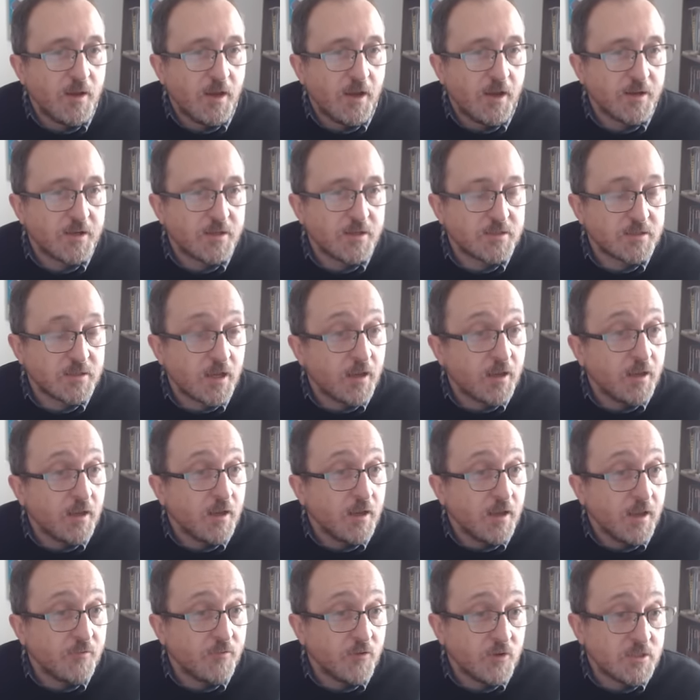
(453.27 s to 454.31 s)
And
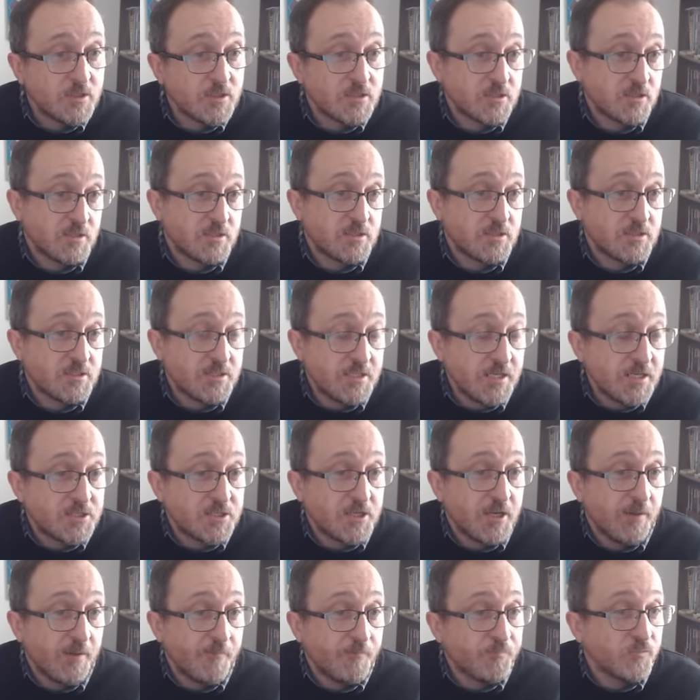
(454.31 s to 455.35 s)
if I decide to ditch
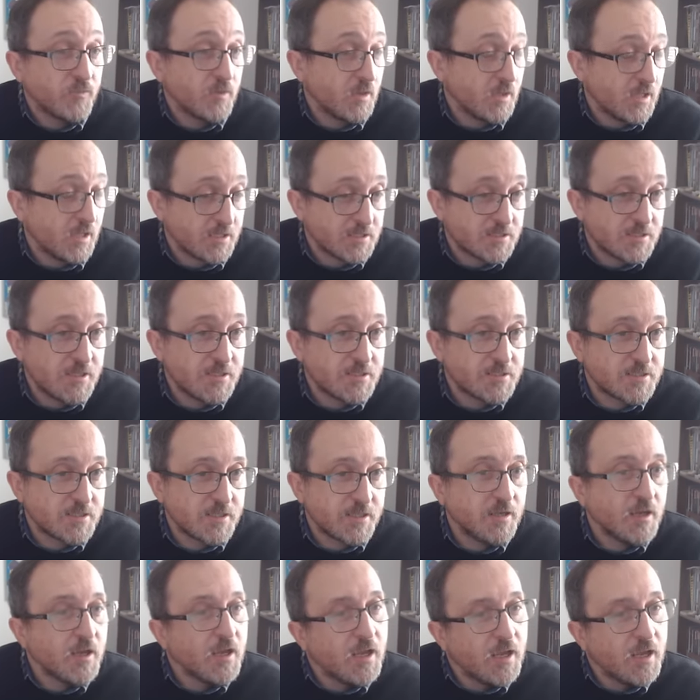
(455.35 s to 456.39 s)
him, that's
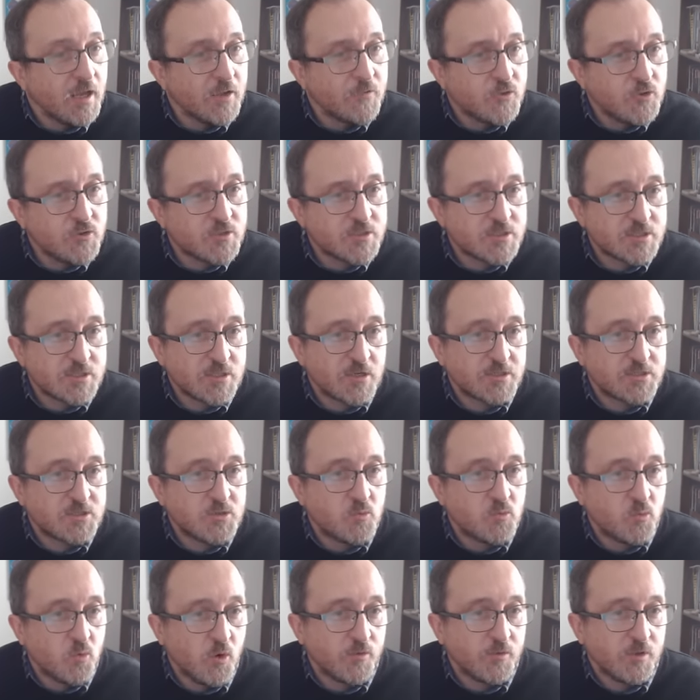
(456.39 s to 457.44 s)
easy. If you decide
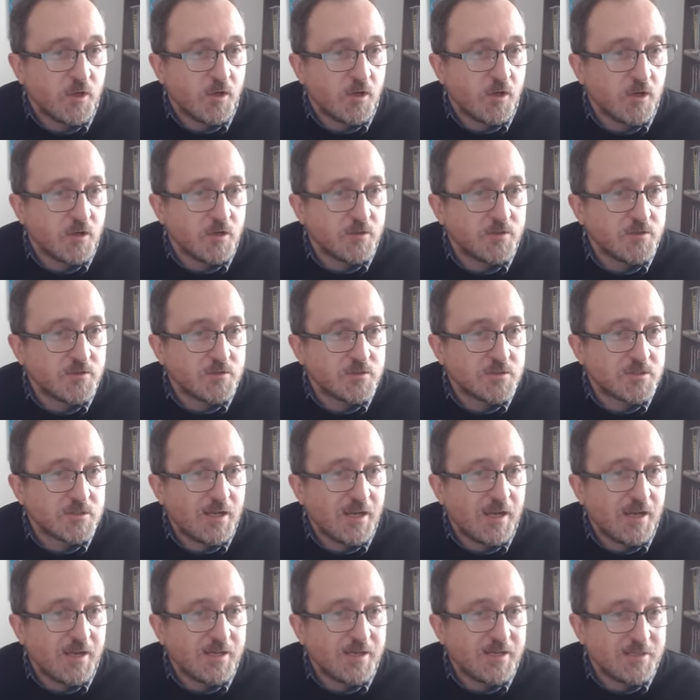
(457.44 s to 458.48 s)
you want Haaland
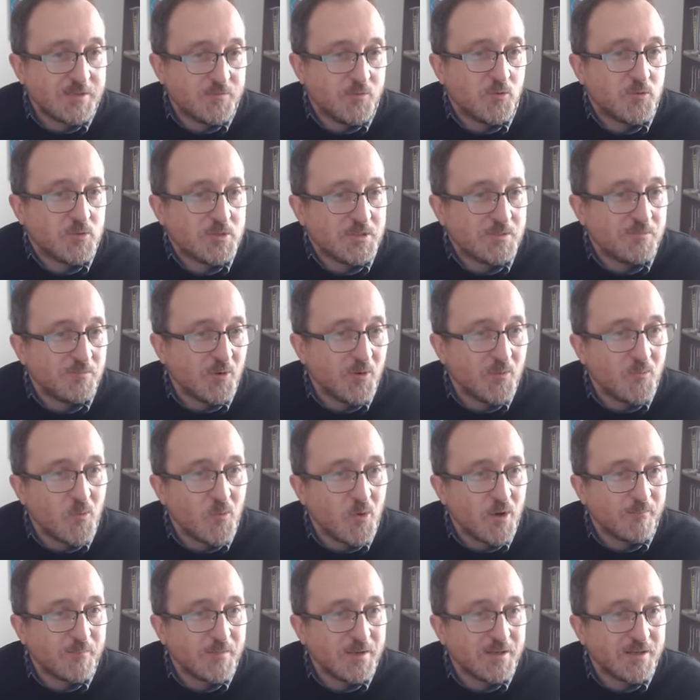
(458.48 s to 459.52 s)
and he's
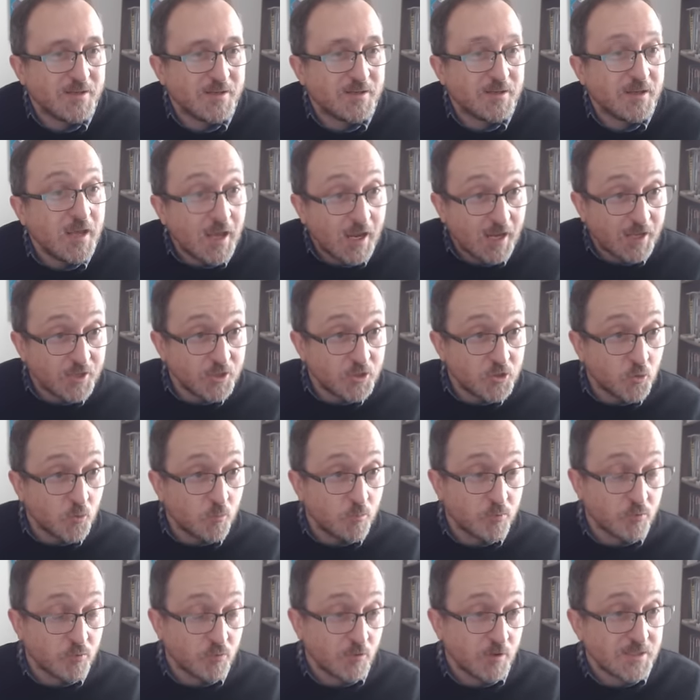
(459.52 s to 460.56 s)
14.1 million and your
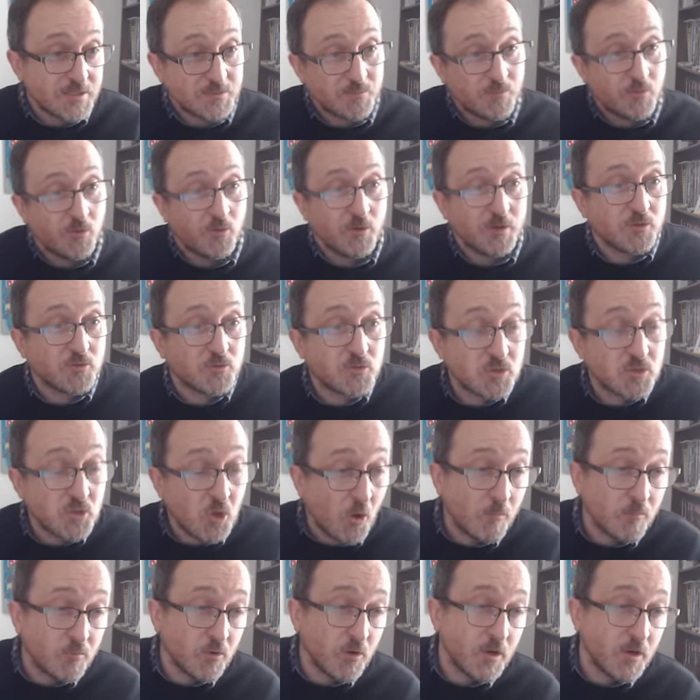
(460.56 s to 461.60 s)
price point, your
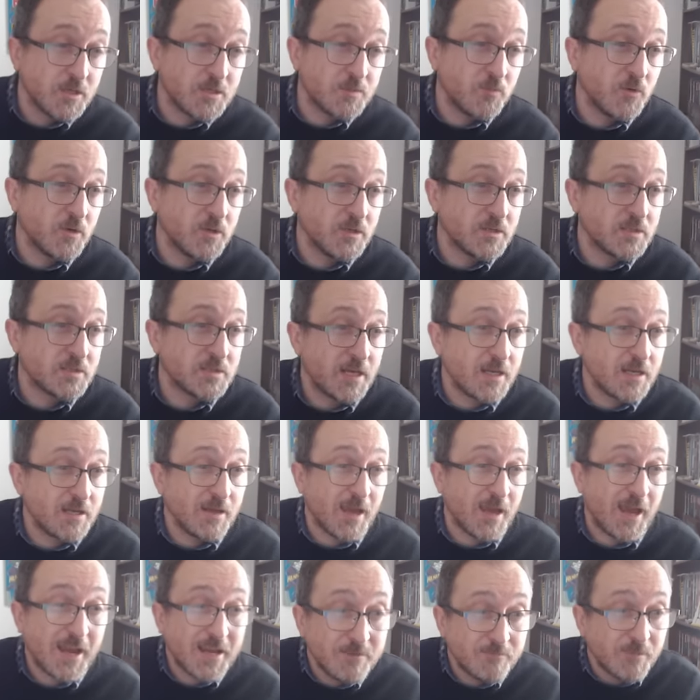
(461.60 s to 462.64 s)
top price point is, say,
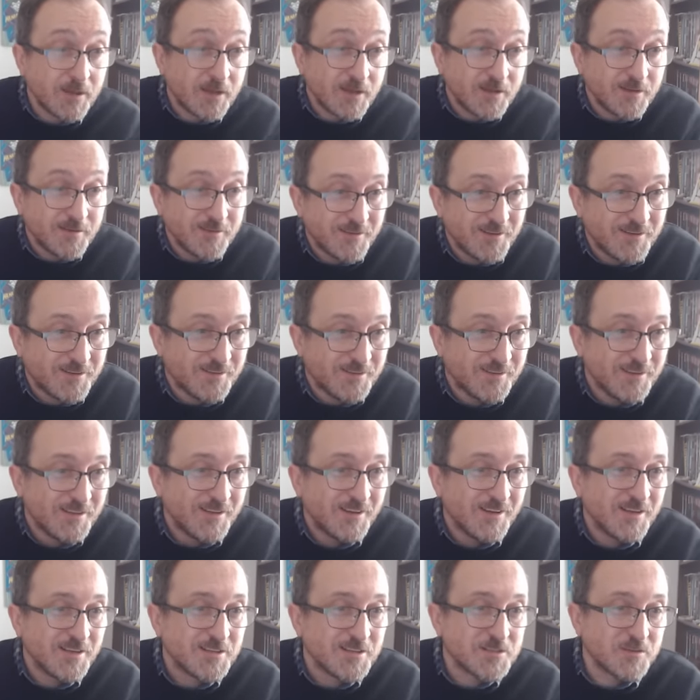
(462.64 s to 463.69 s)
8 million
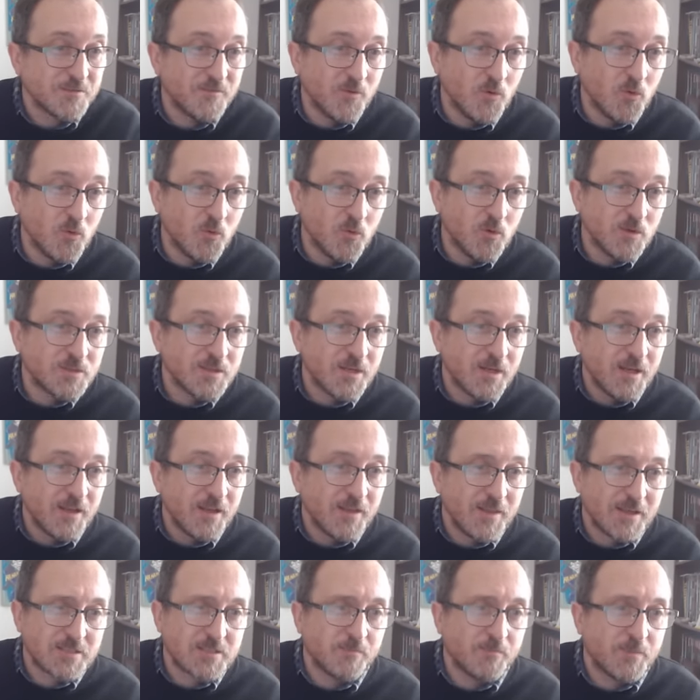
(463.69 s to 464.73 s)
as a forward,
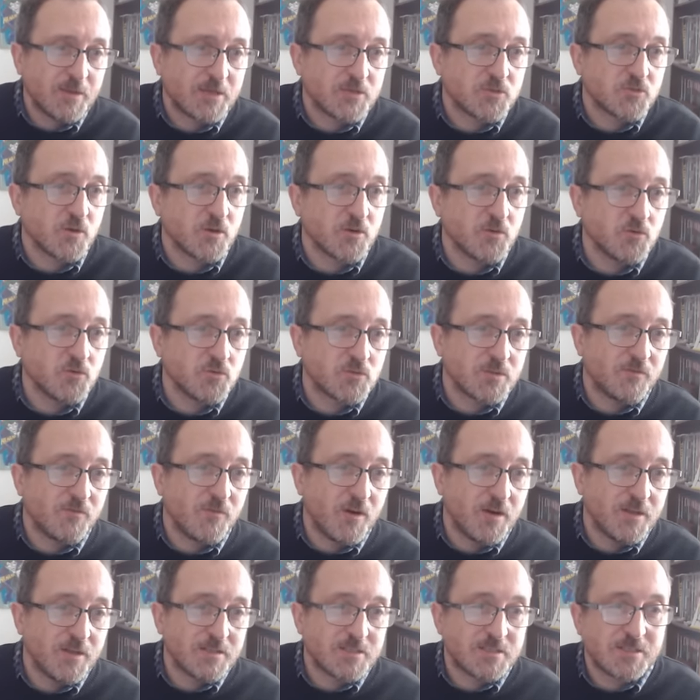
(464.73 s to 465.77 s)
that's a big struggle to
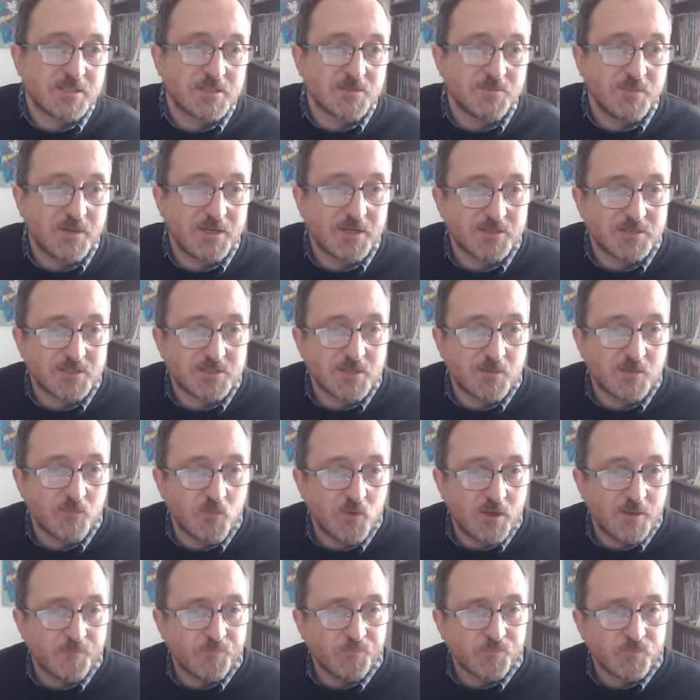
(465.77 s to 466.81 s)
find 6 million
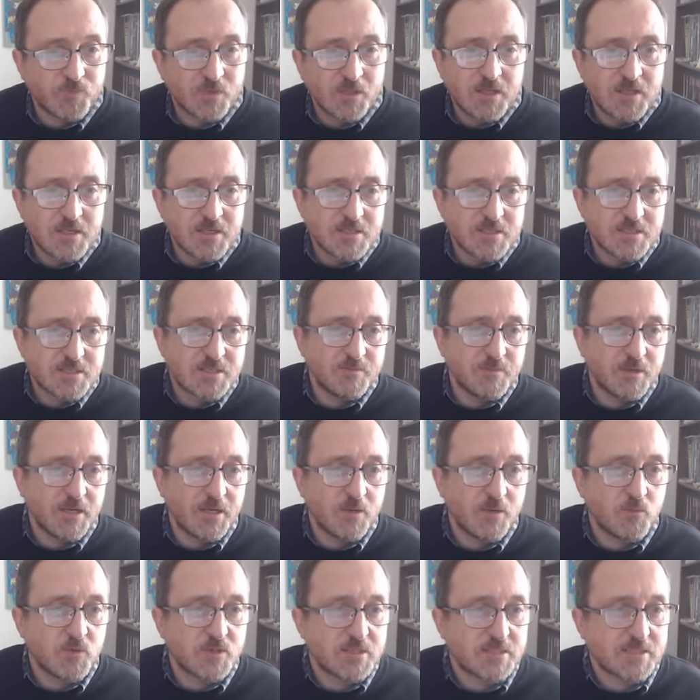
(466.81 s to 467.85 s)
somewhere.
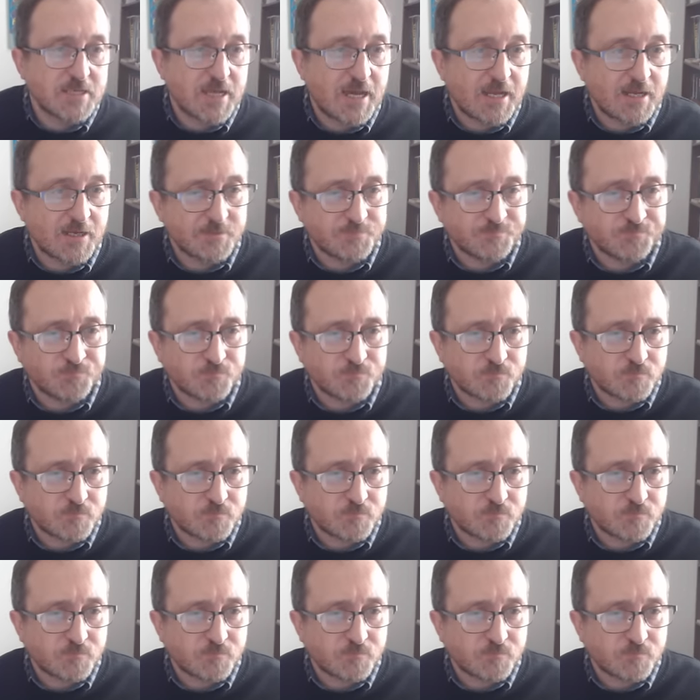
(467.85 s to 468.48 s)
Similarly with Salah,